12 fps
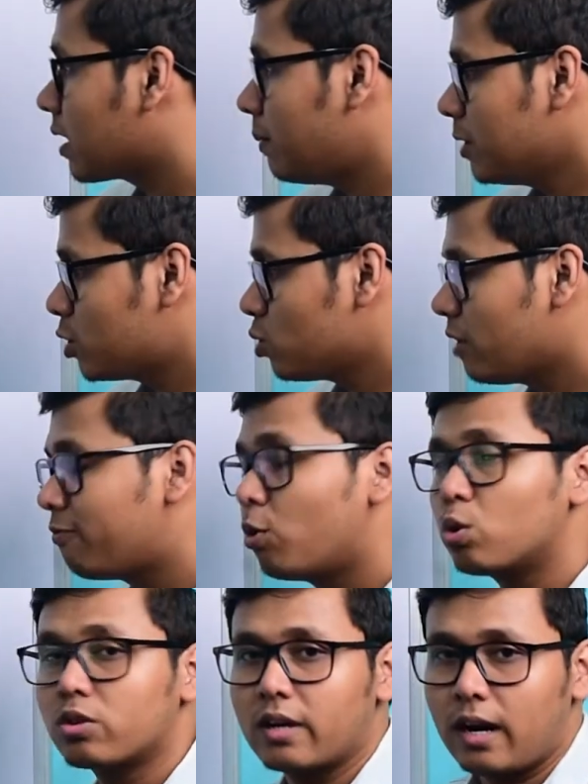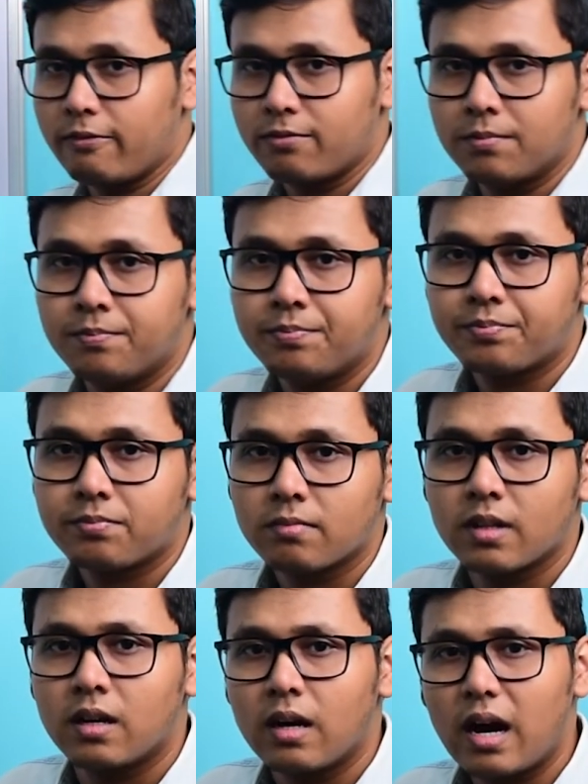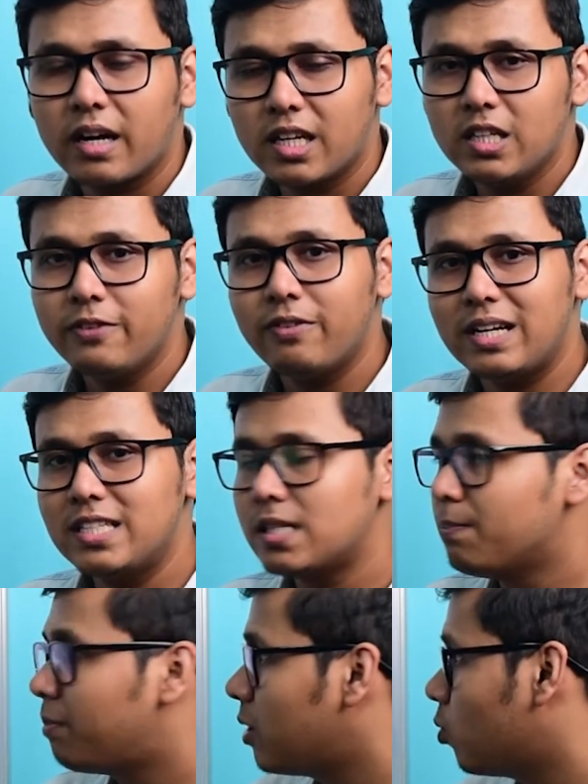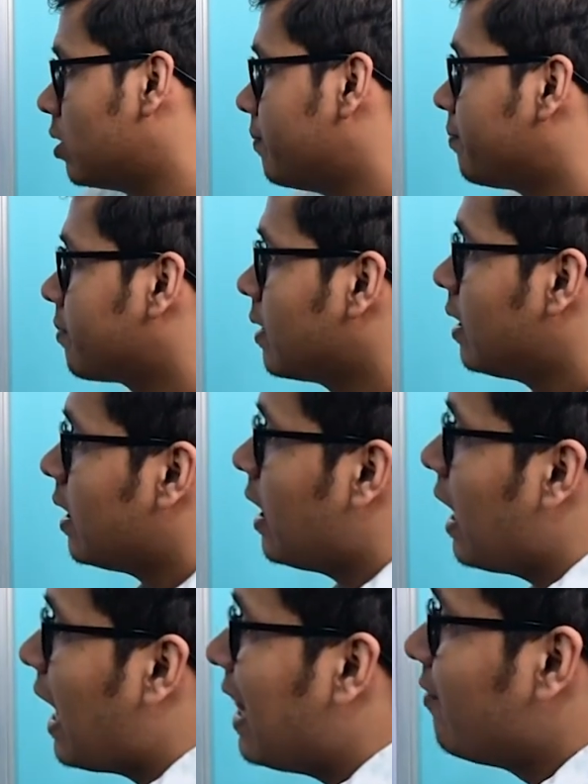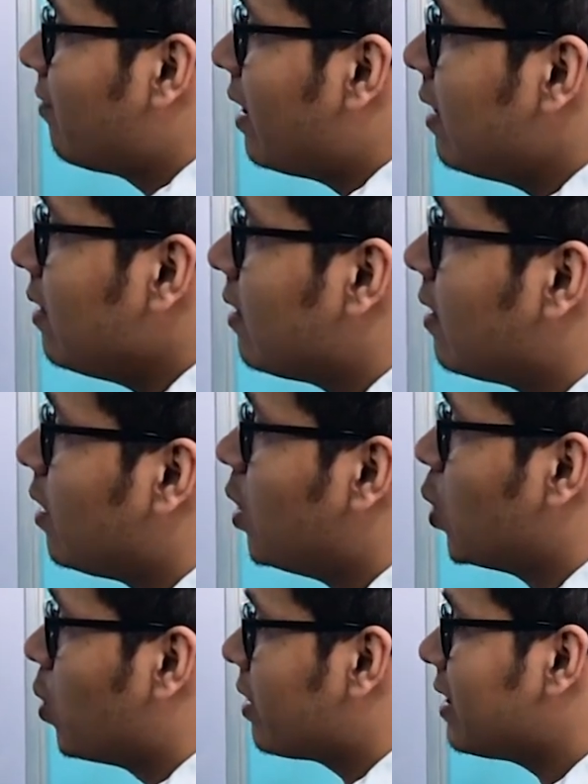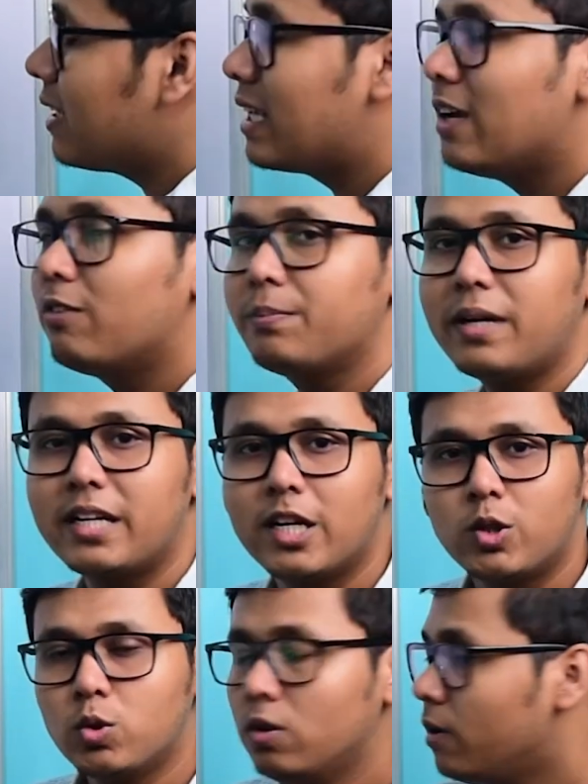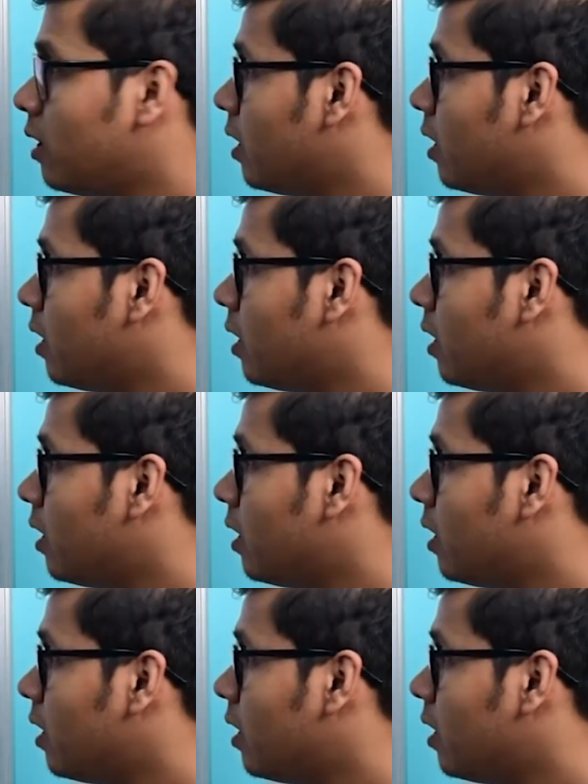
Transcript: Coming to the fourth graph, again a very simple one. Alpha lower than k one by k two,